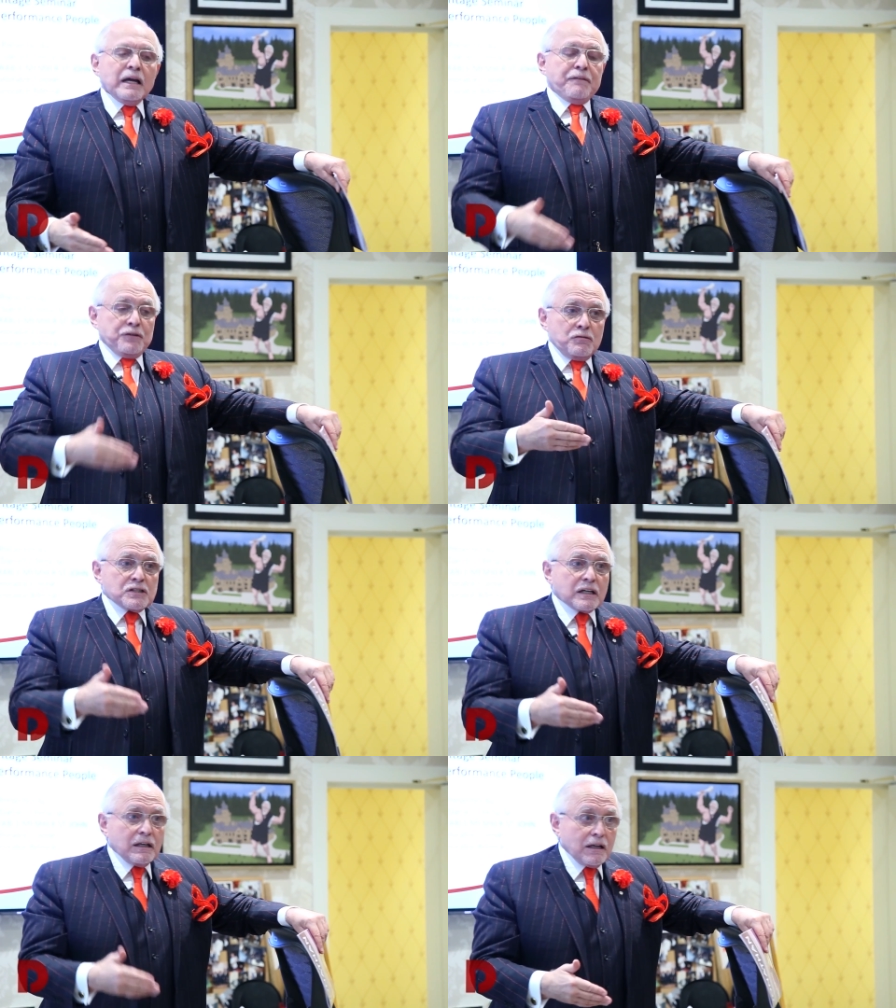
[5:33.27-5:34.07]
if you
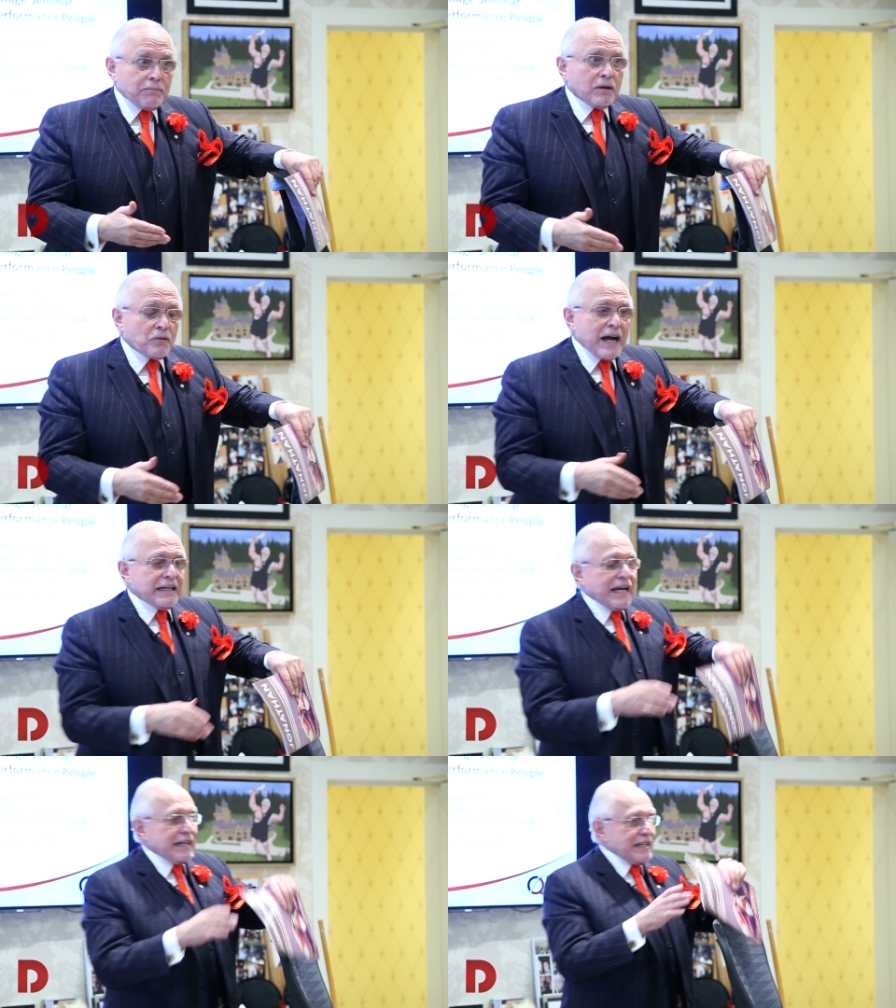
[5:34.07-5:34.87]
use the club
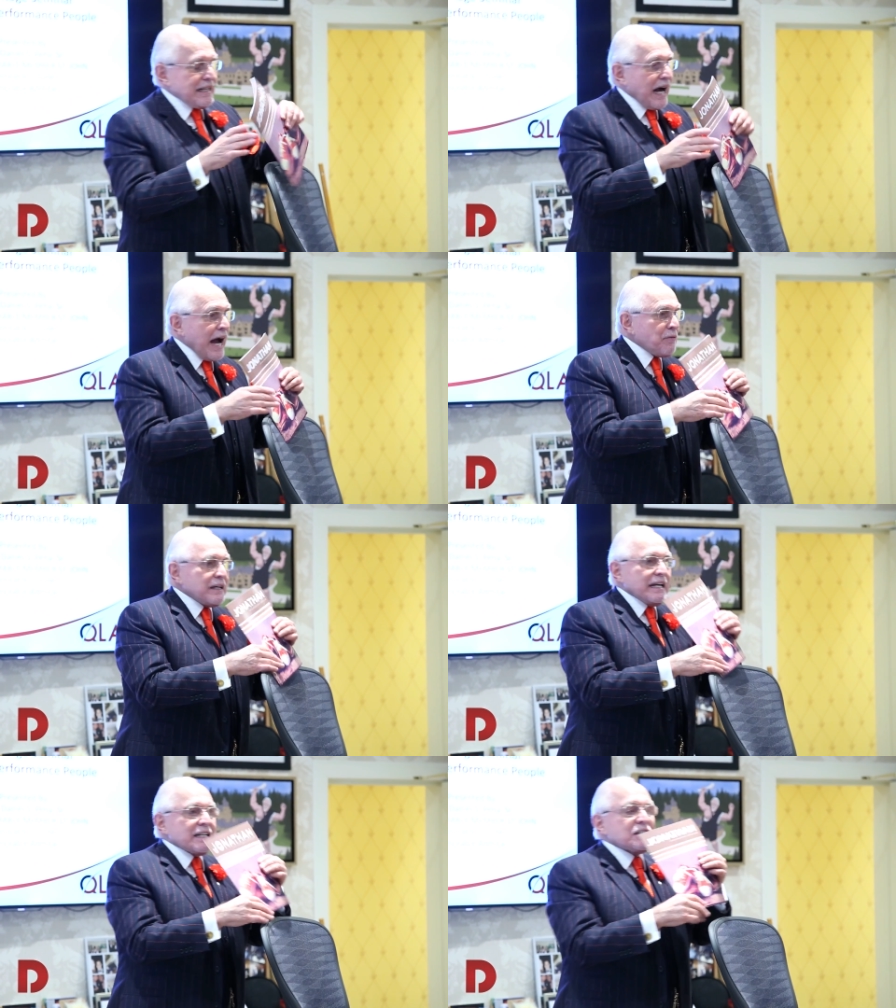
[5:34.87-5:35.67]
right. And the
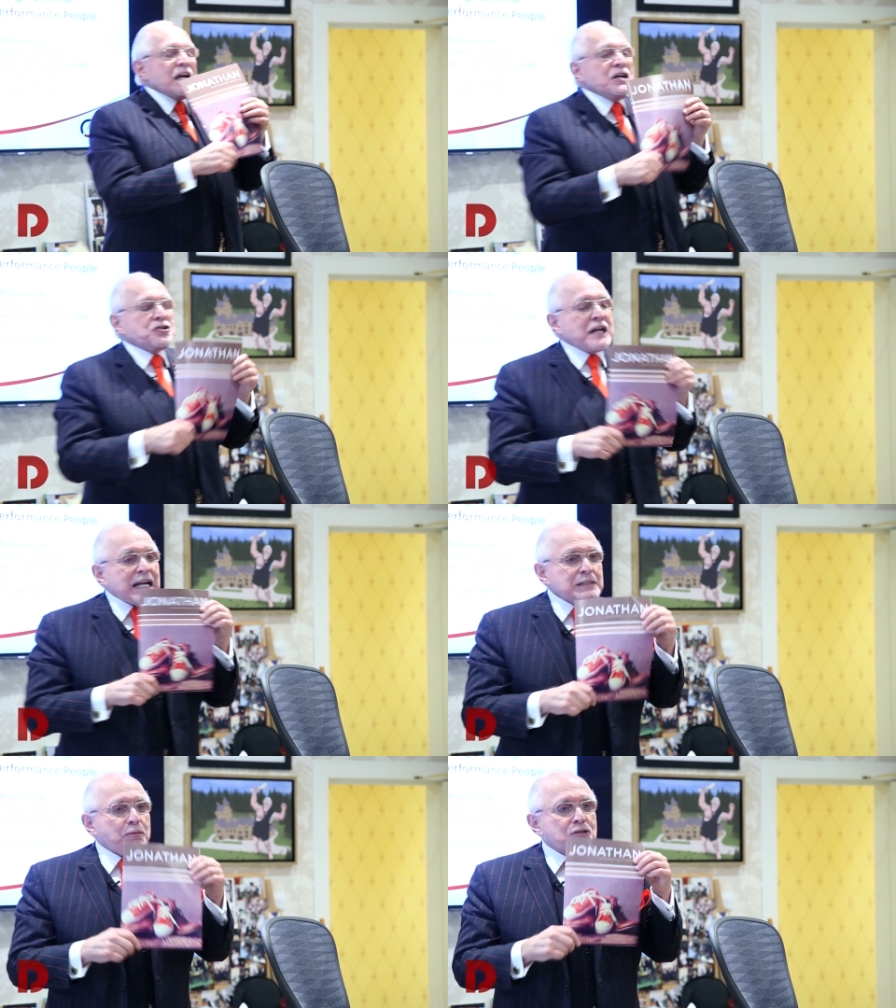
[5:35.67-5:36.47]
irony is, you're
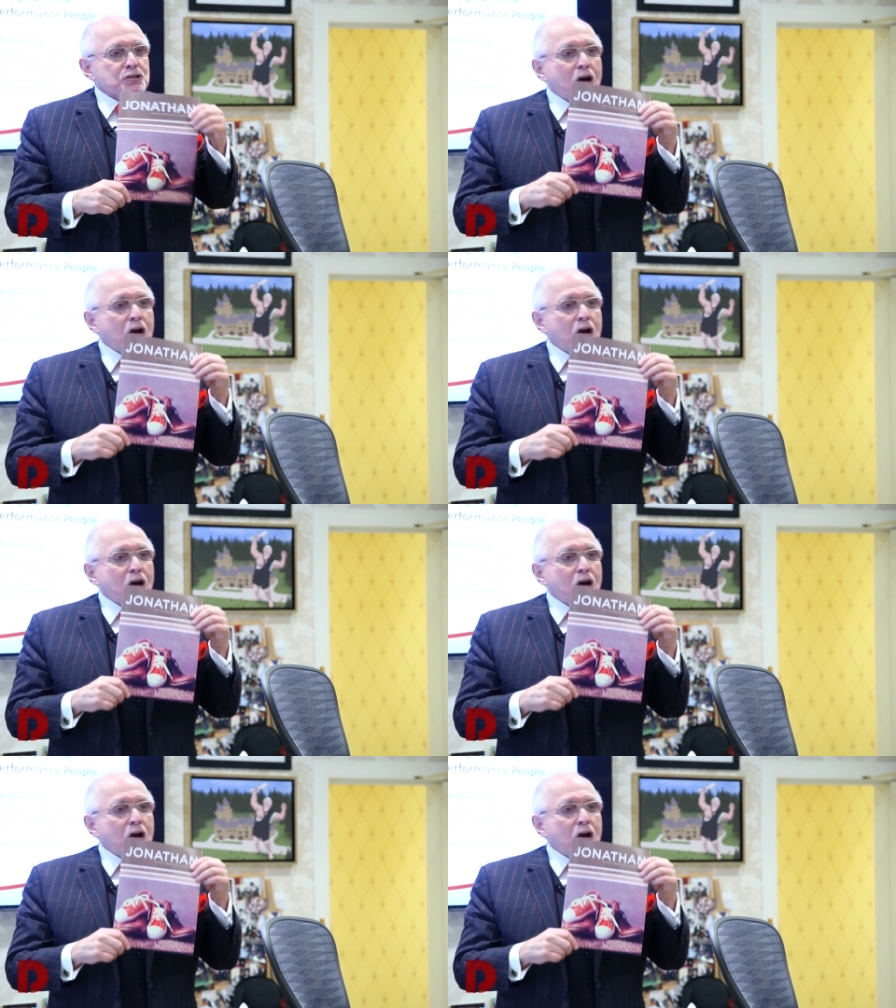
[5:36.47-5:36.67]
not supposed to